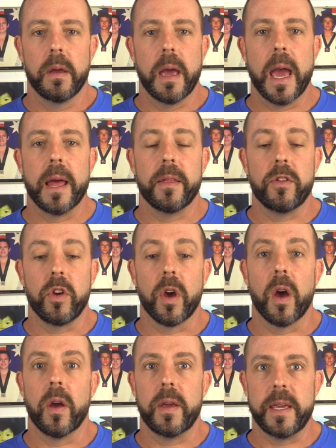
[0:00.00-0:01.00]
And you
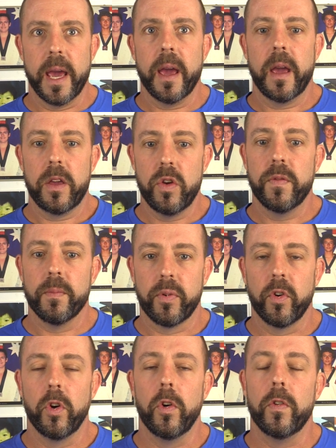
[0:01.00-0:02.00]
go, yeah, you've
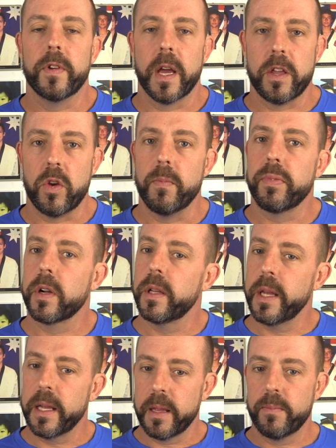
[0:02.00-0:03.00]
improved, and you
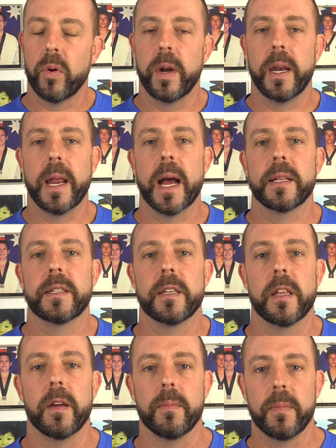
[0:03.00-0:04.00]
clearly point it out to
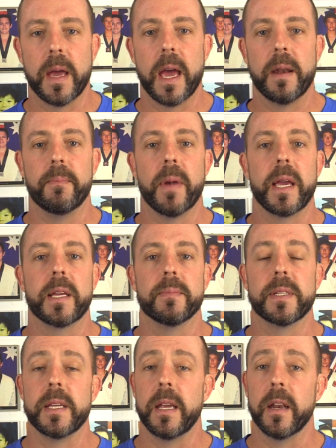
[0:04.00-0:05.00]
them and make them
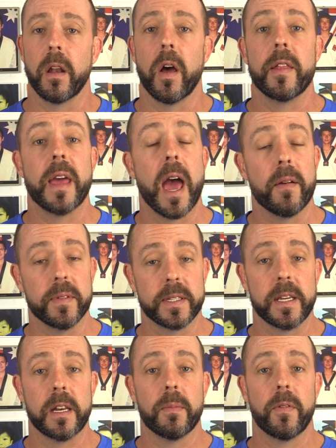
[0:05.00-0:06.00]
see it in a light they haven't
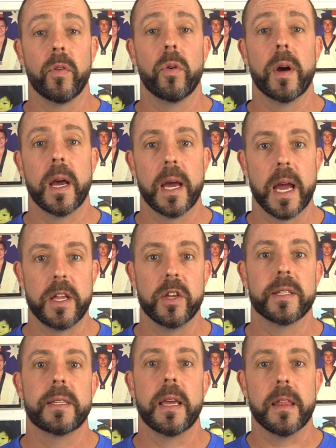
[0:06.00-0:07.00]
seen it before, and you
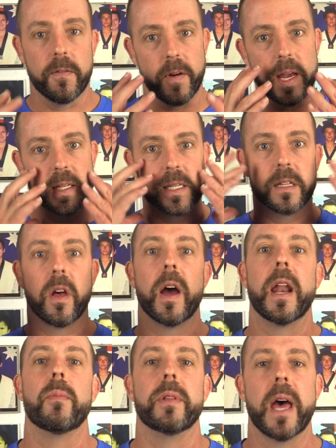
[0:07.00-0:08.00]
see their faces light
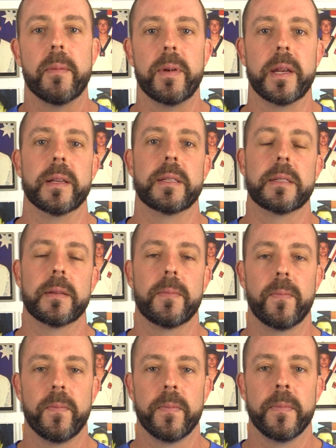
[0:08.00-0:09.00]
up with happiness.
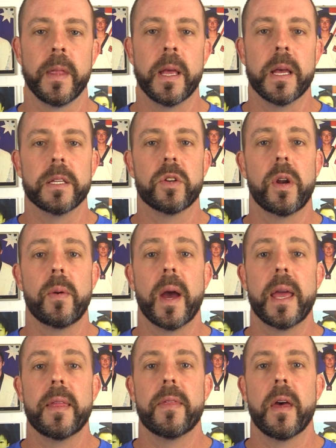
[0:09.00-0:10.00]
So
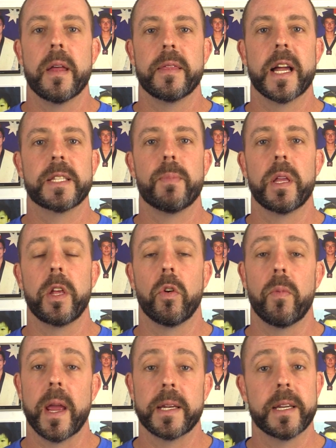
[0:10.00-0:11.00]
anyway, that's my little
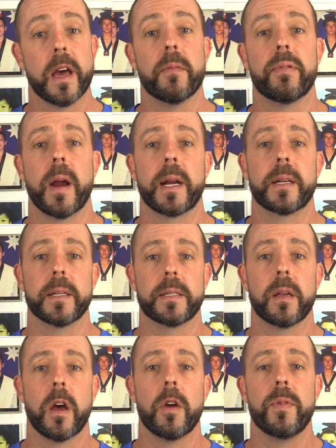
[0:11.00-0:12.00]
rant today on practice.
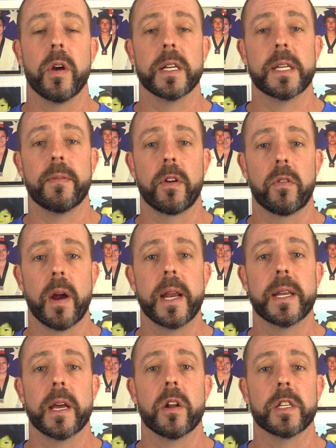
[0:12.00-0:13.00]
I hope you guys have a great
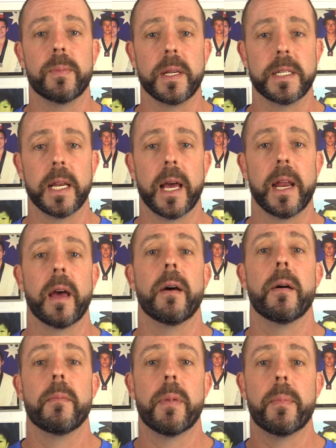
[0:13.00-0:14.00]
day and I'll speak to you later.
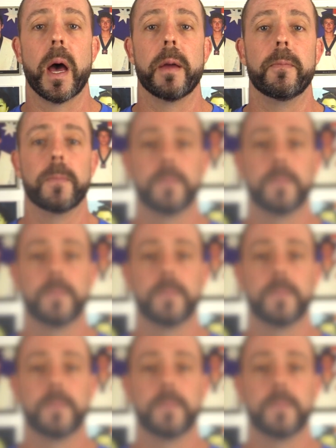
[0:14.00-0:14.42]
Bye-bye.